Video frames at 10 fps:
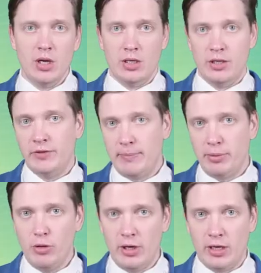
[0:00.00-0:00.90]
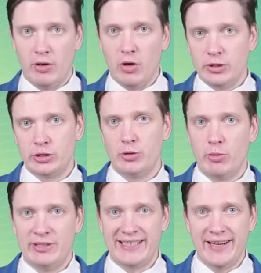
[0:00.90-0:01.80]
If an employer points to your
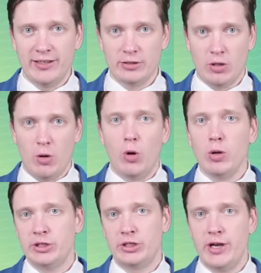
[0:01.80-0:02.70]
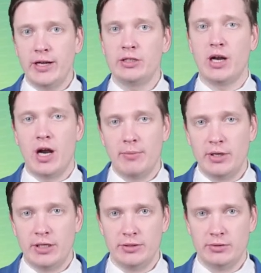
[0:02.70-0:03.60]
mistake, always react
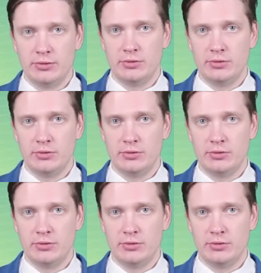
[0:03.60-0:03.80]
calmly.